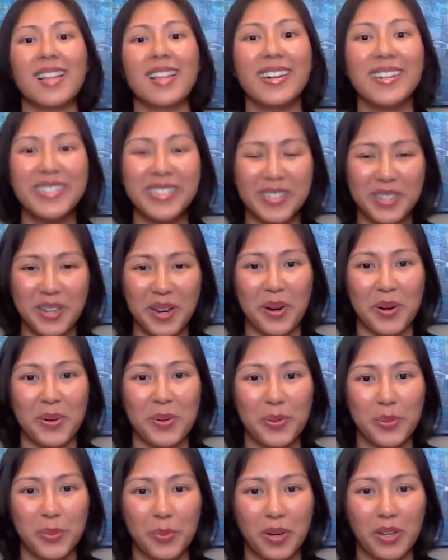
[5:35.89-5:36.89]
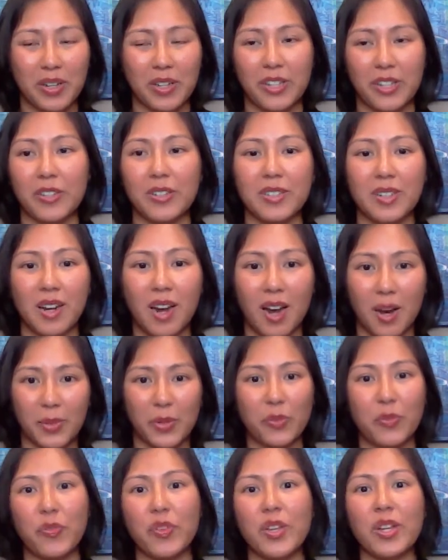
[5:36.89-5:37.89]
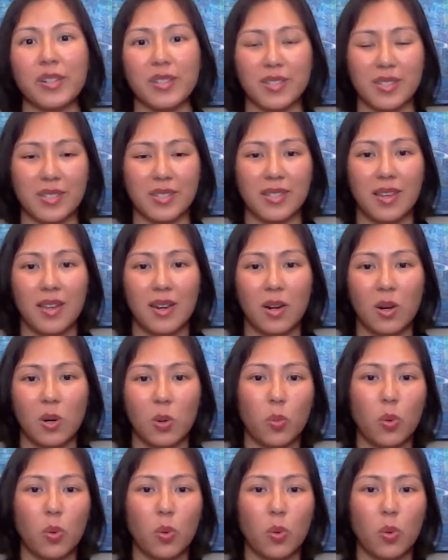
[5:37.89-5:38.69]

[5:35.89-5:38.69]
Let us know what are your common fears